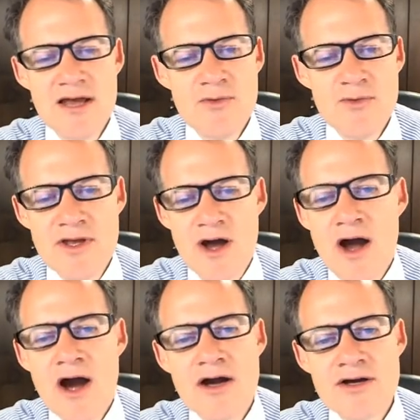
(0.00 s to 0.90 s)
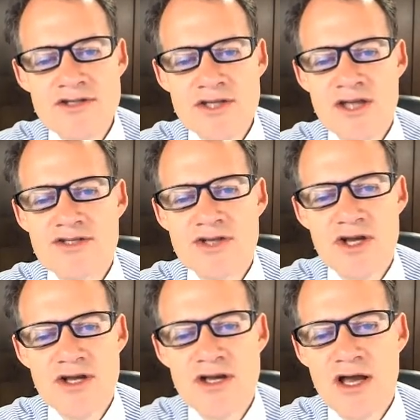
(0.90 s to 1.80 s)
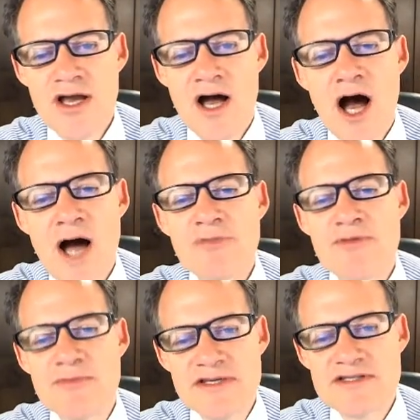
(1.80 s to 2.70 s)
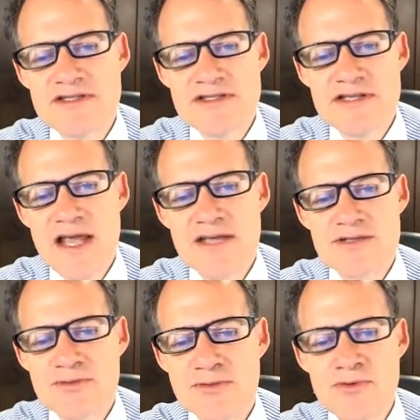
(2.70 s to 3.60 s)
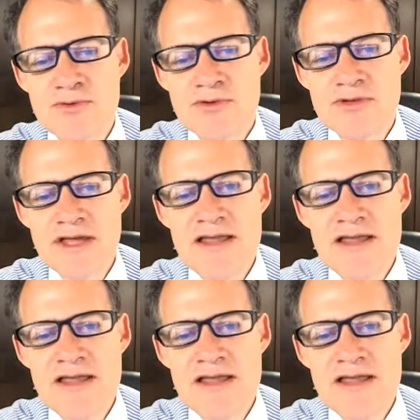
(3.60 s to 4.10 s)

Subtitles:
we are such optimists as a rule